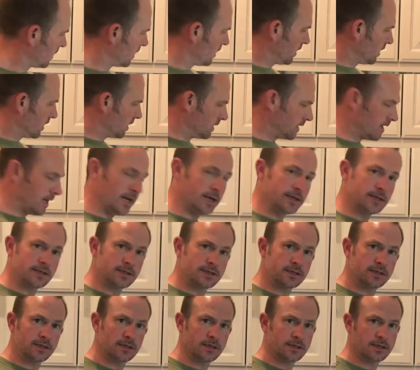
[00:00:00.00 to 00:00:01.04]

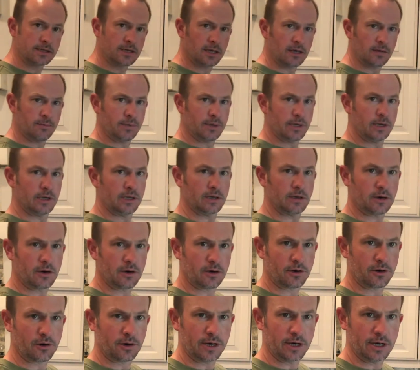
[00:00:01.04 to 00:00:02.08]
Next is going to be our
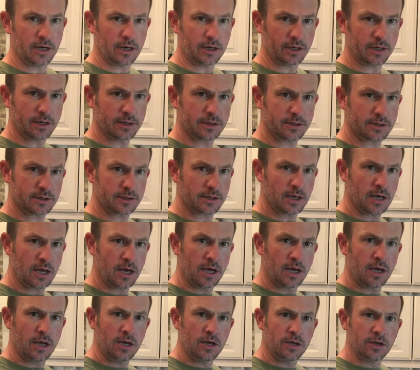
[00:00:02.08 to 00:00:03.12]
green onions.
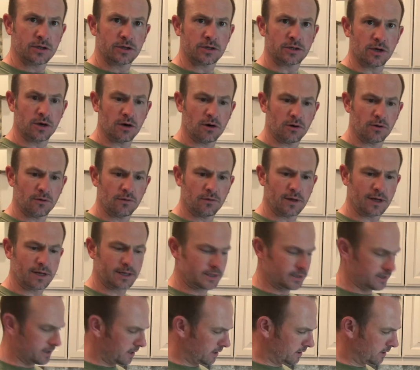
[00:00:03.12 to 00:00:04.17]
So like I
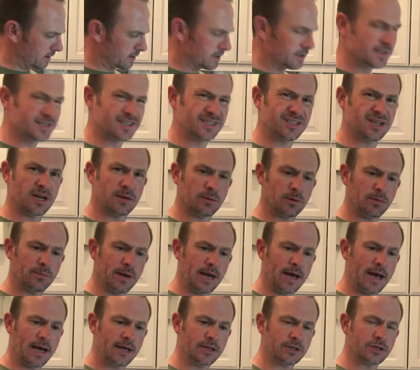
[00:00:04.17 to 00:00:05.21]
said, this is a double
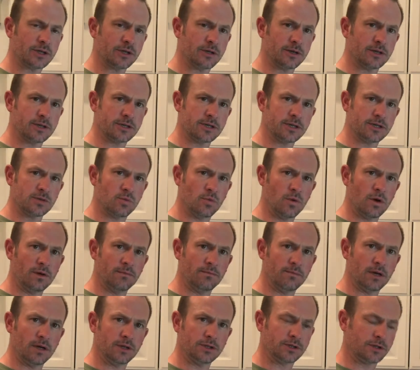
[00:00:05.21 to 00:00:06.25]
batch. This is one
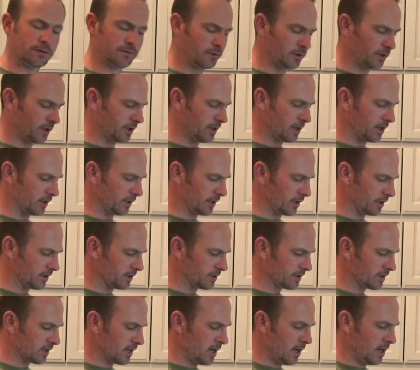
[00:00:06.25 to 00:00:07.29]
bunch of green
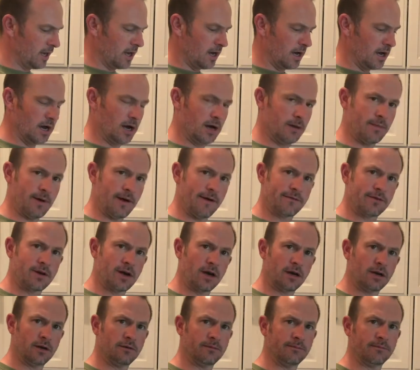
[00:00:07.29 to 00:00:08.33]
onions. I've
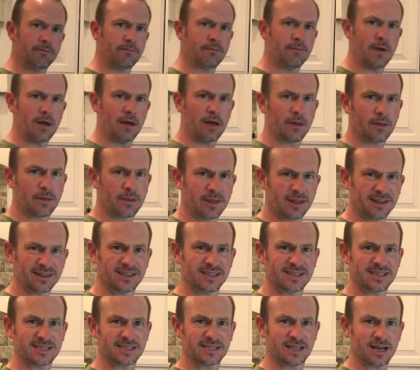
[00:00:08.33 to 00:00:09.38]
cut them, thinly
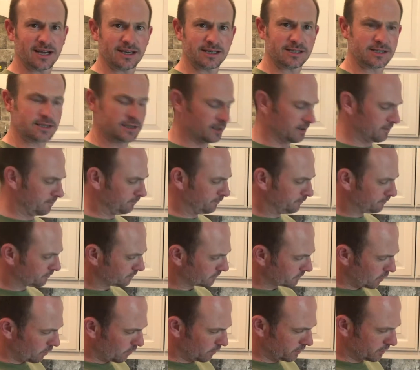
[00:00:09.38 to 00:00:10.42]
sliced them.
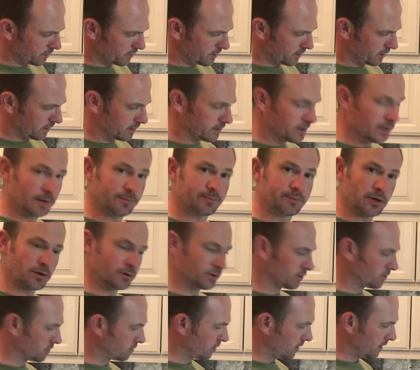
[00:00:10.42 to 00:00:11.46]
We're just going to dump those
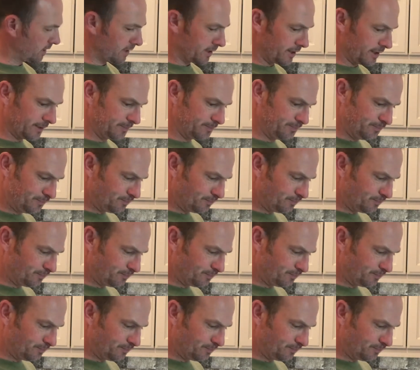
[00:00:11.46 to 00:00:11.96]
straight in.